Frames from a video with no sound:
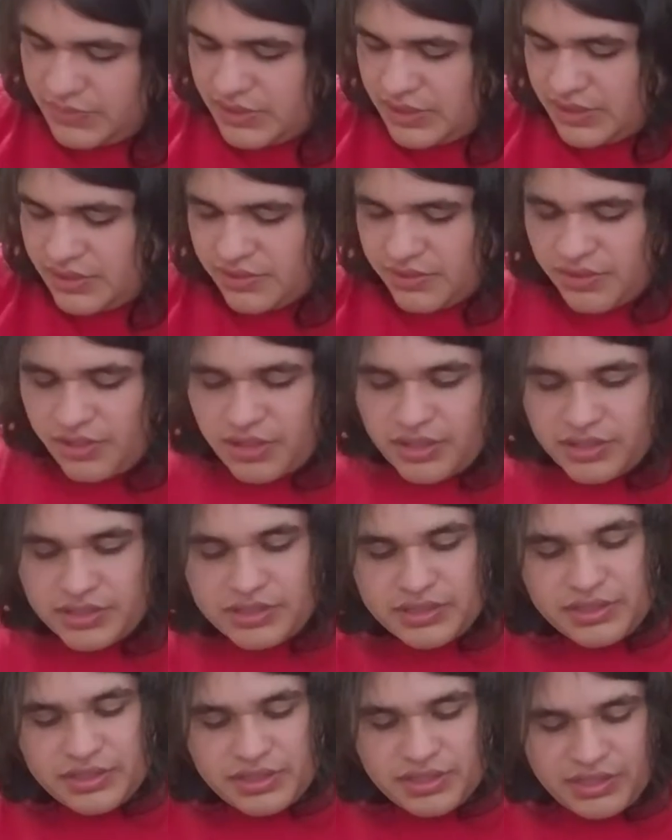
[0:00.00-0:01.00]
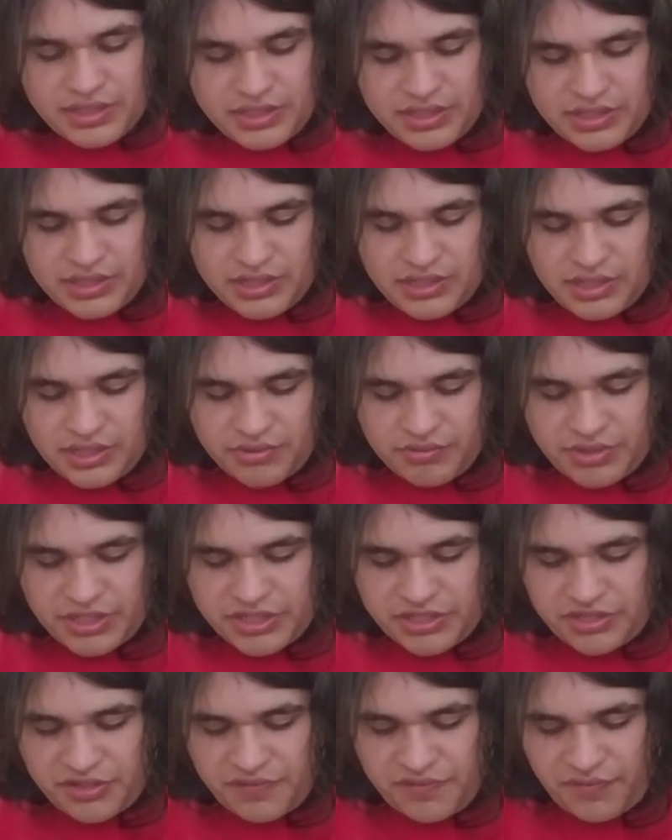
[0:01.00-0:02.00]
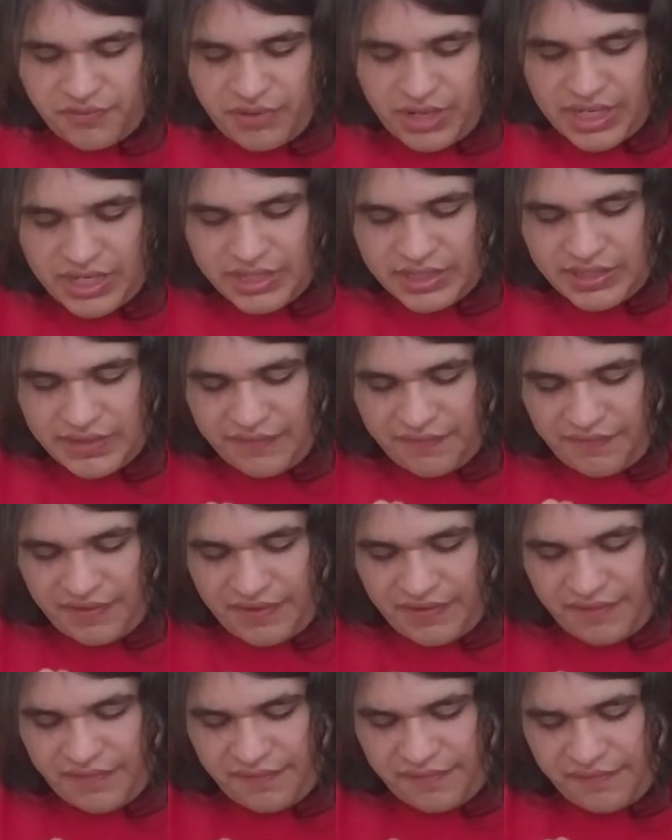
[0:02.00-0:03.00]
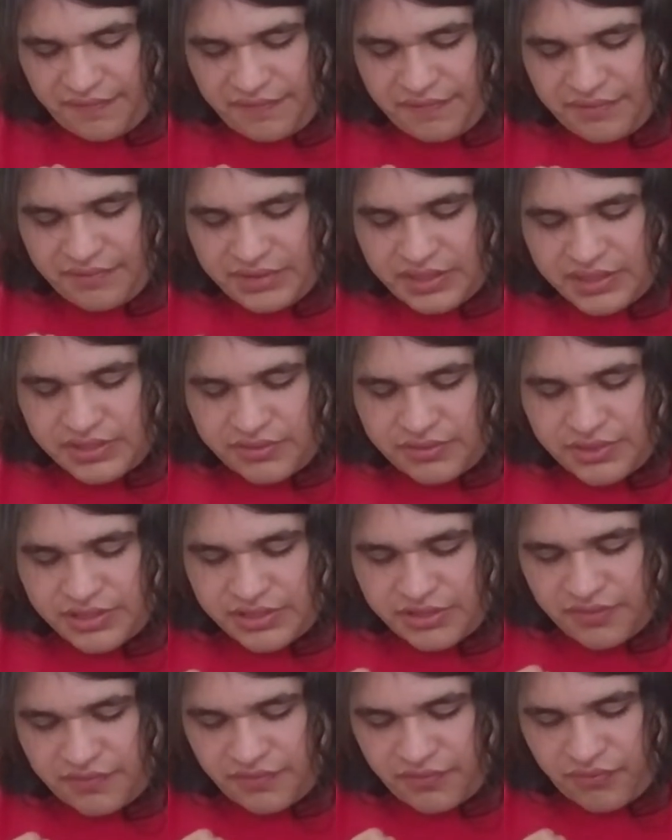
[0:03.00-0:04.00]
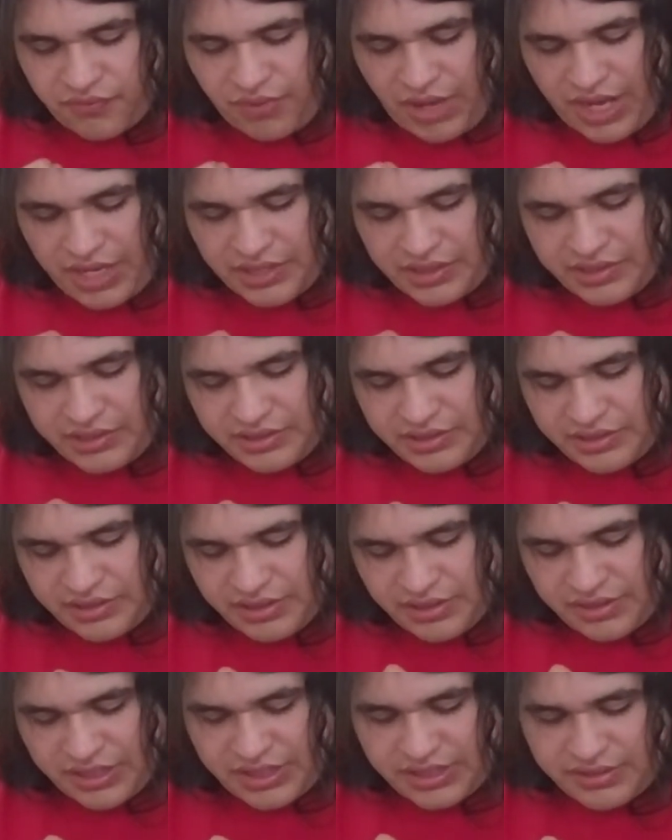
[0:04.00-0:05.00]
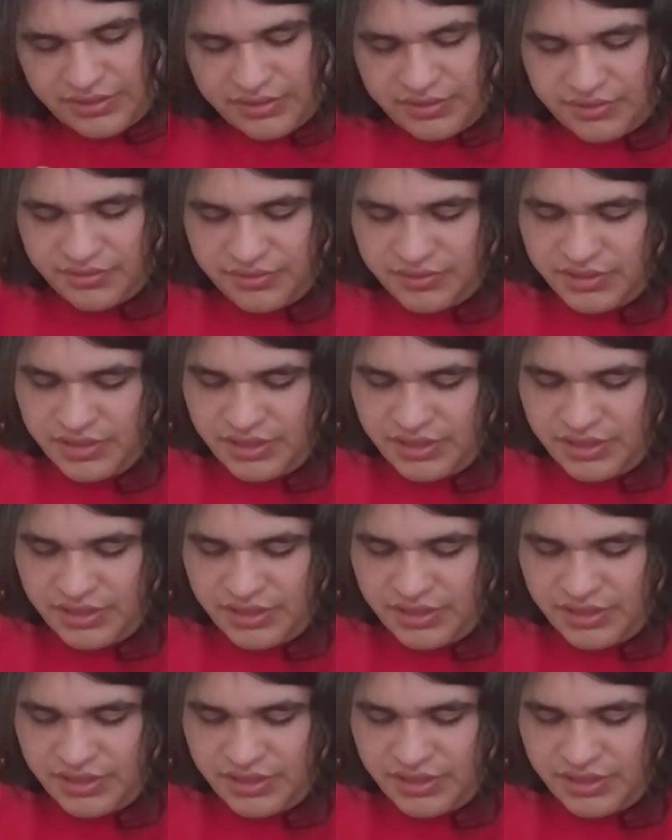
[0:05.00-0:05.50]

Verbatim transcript: It is not a question of when. If, if, it's a question of when. Okay, so,